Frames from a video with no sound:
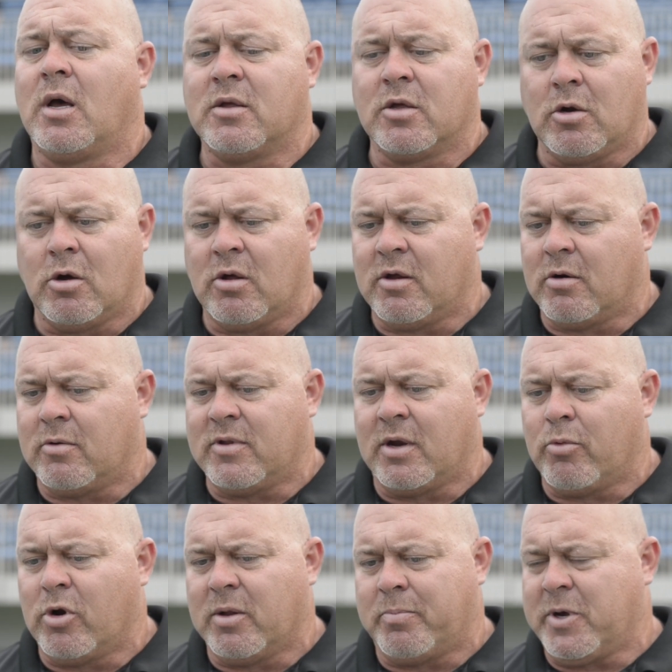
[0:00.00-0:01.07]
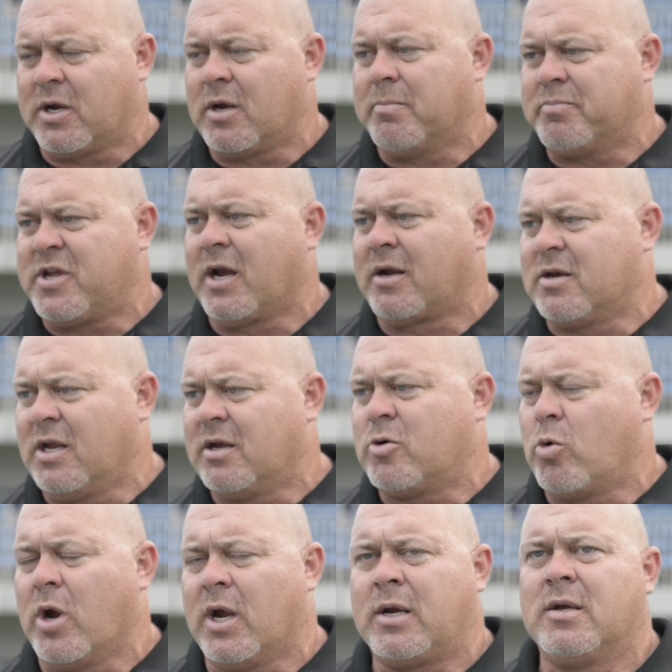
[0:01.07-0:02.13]
you know, they really pick up technique
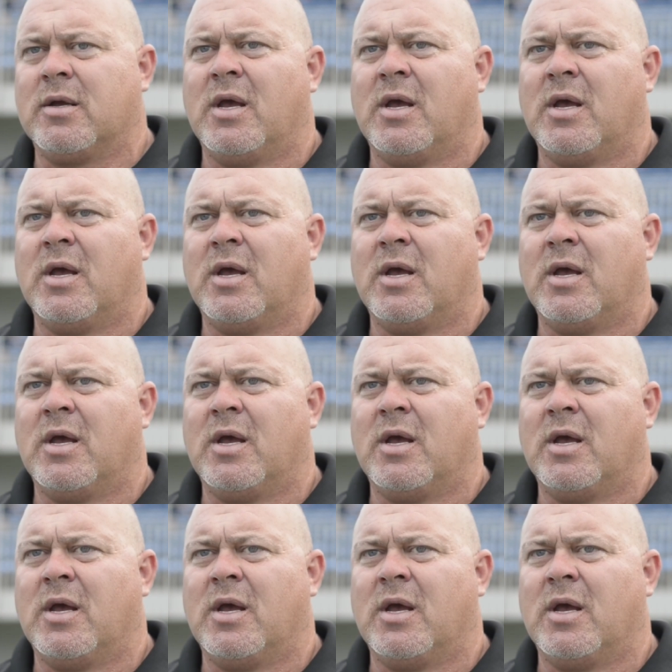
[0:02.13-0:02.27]
quick.